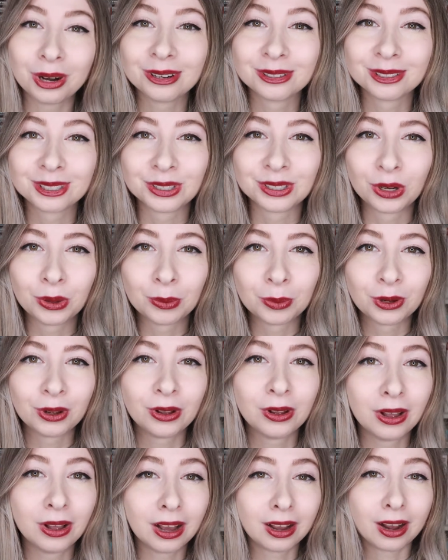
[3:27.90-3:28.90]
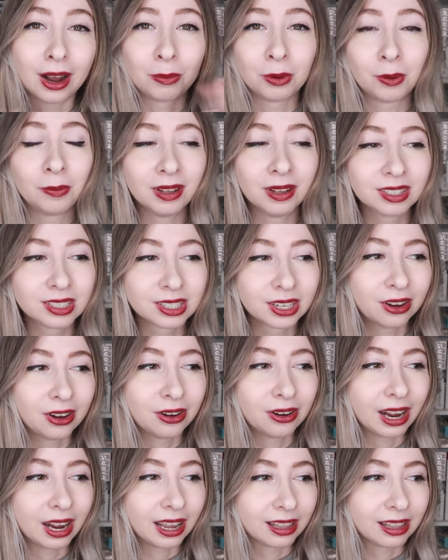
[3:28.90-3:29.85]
Barnes & Noble a couple months ago.